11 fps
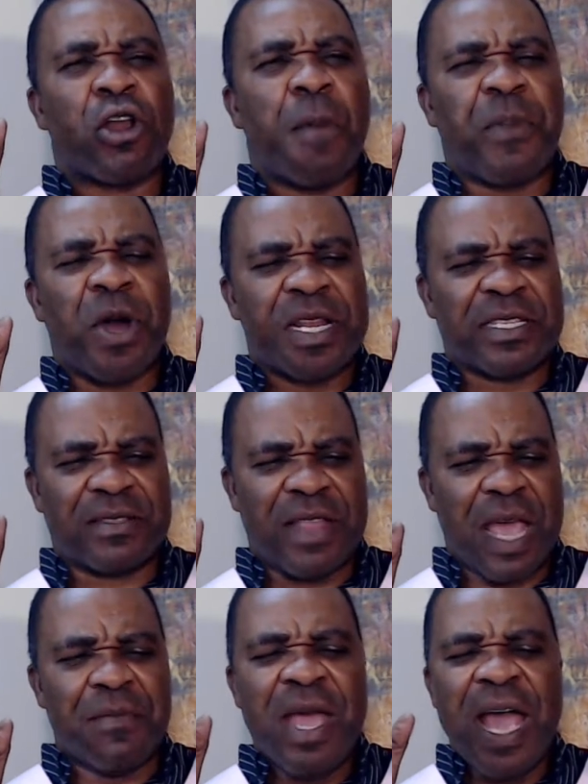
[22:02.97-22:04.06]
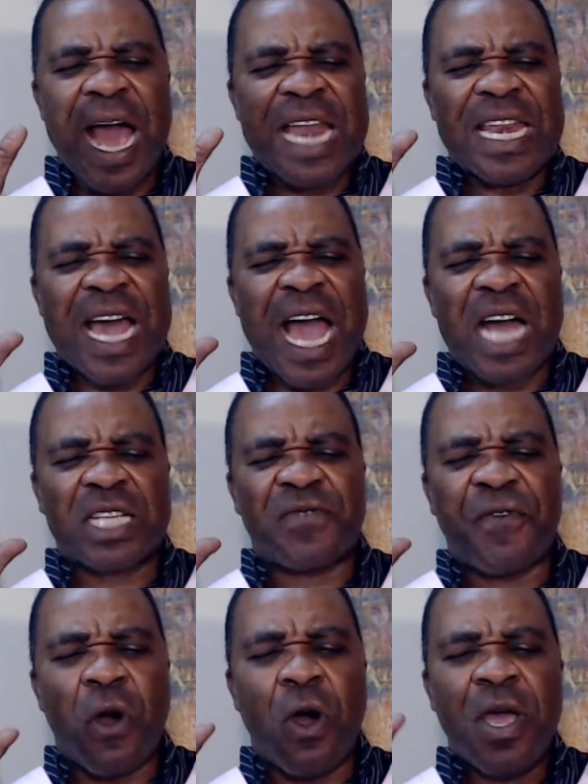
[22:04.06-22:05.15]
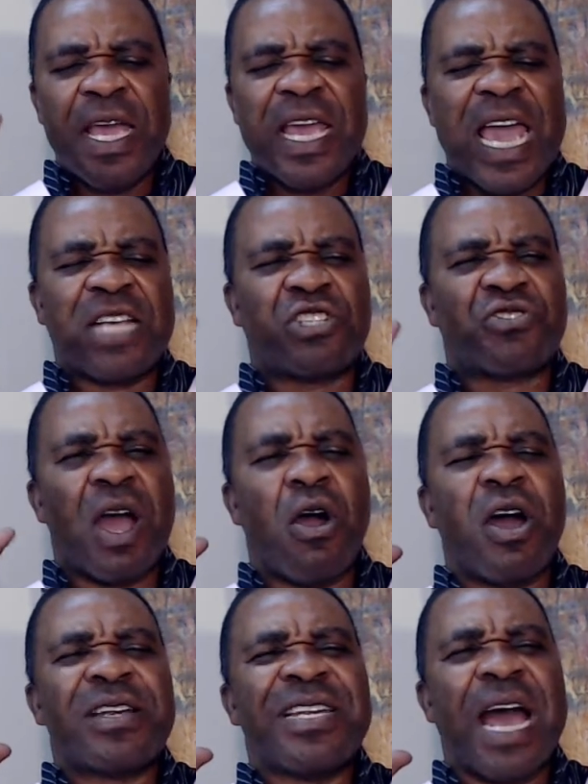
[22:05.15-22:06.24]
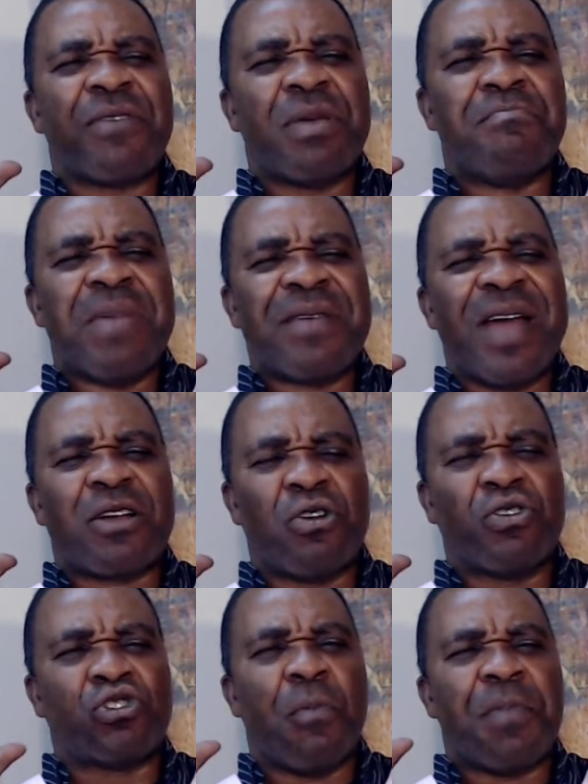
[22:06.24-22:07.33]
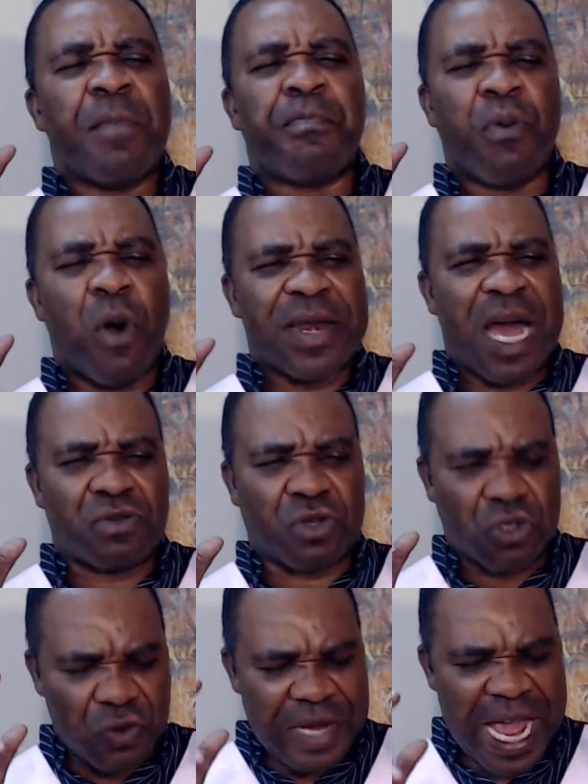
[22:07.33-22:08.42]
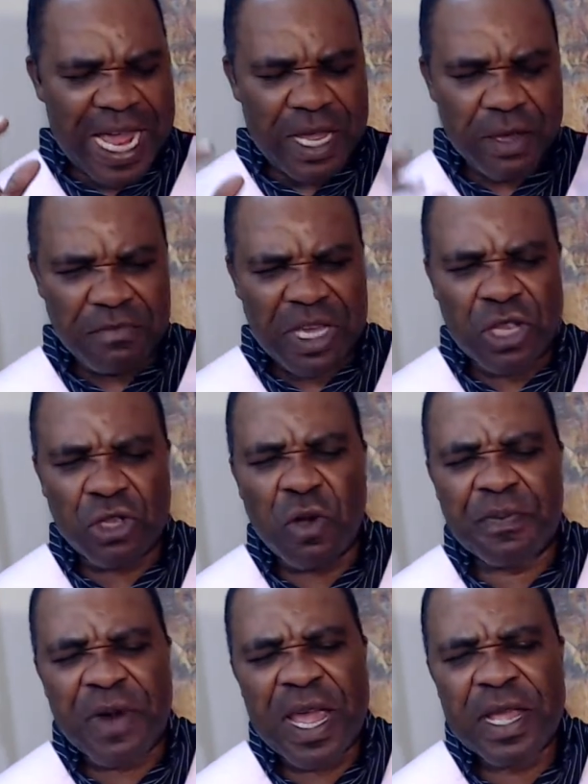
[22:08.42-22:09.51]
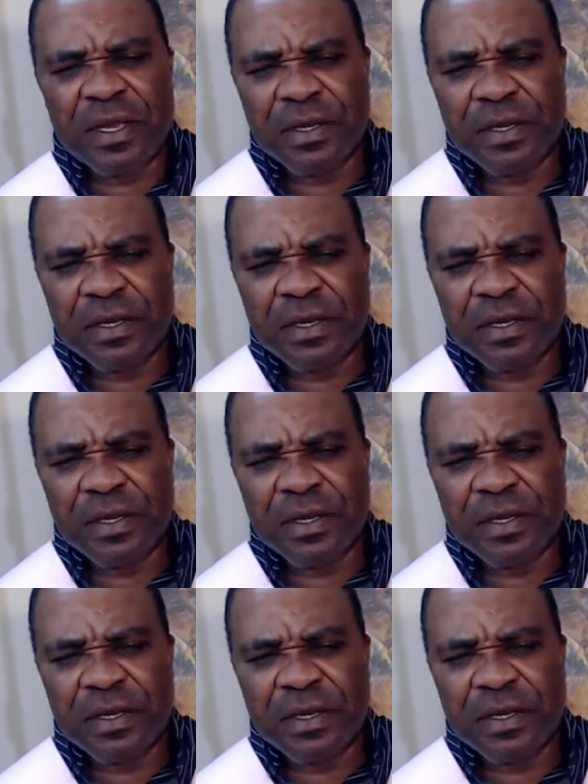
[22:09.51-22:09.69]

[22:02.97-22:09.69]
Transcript: upon His name and ask for extraordinary miracles to be poured out today. Begin to pray.